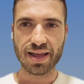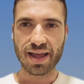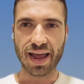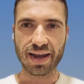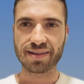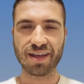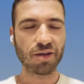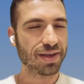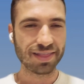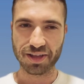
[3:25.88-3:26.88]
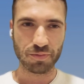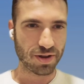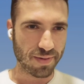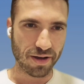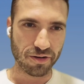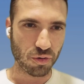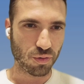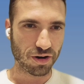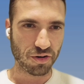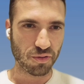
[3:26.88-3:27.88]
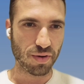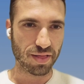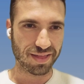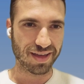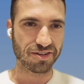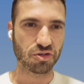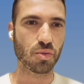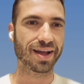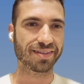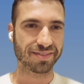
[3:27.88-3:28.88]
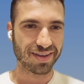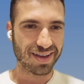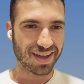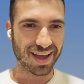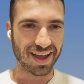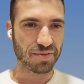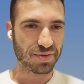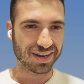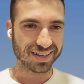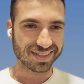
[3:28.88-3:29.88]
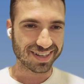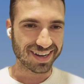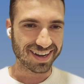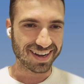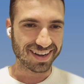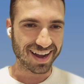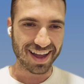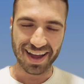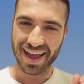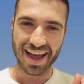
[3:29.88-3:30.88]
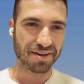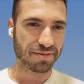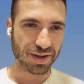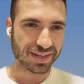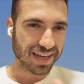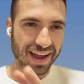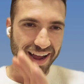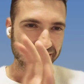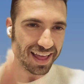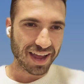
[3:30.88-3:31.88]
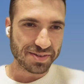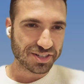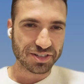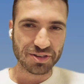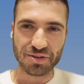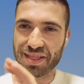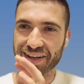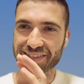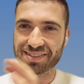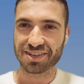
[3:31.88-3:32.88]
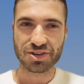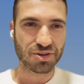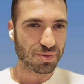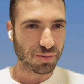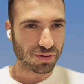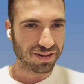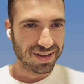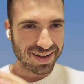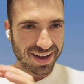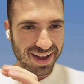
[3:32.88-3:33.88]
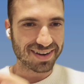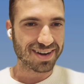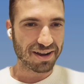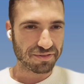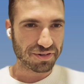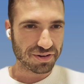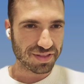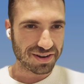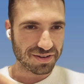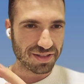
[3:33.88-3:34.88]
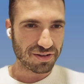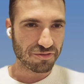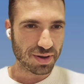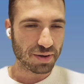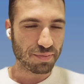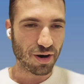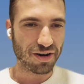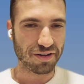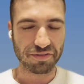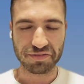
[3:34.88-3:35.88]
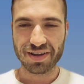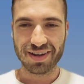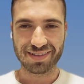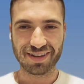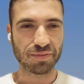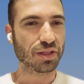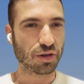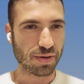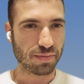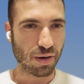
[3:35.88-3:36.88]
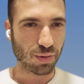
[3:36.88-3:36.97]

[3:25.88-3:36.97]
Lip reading: And tell me a little bit about your work with Duet. Because I have because I like I mentioned to you, I think it's such a cool endeavor that you've been a part of. Tell me a little bit about what